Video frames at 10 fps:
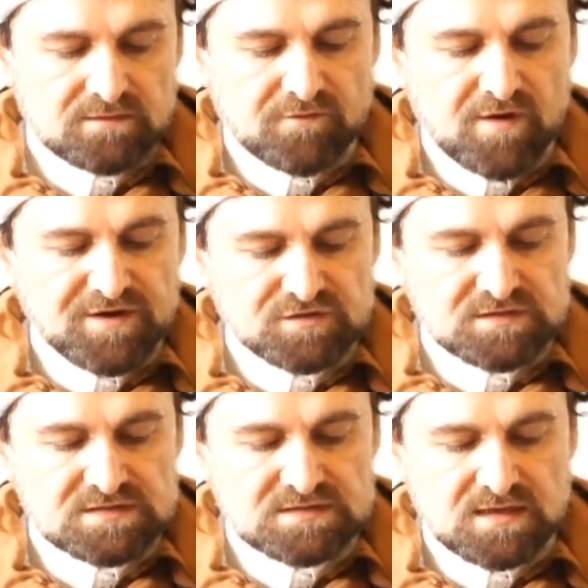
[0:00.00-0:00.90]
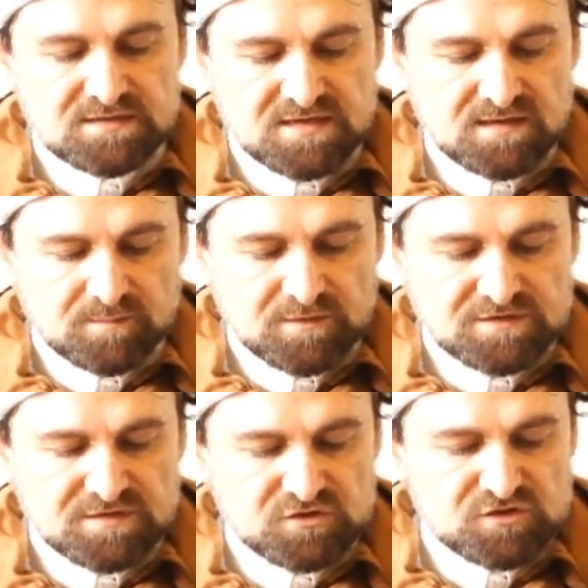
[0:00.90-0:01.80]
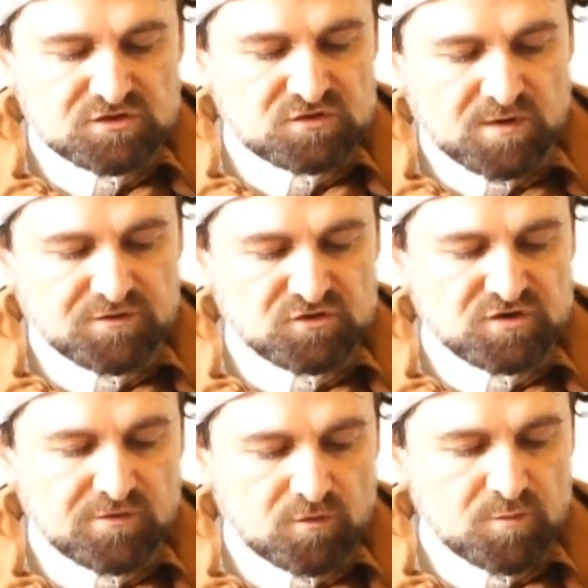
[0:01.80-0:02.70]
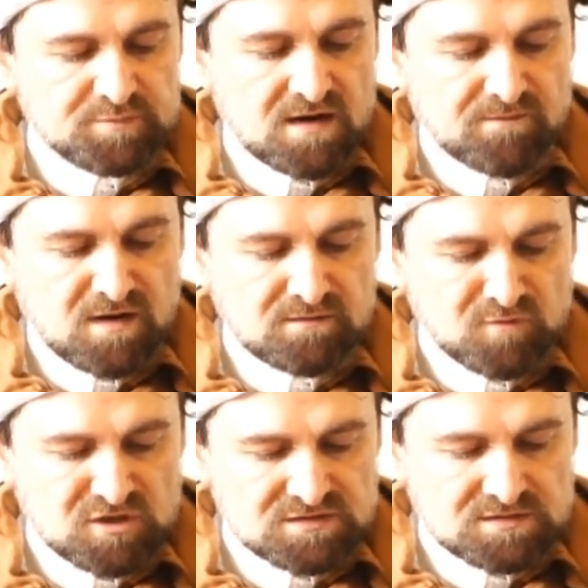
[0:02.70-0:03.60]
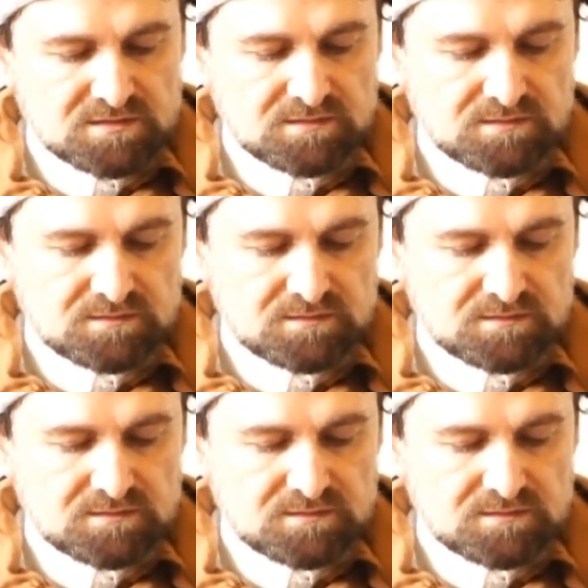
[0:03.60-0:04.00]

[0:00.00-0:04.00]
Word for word: The religious and charitable institutions were usually grouped around the mosque,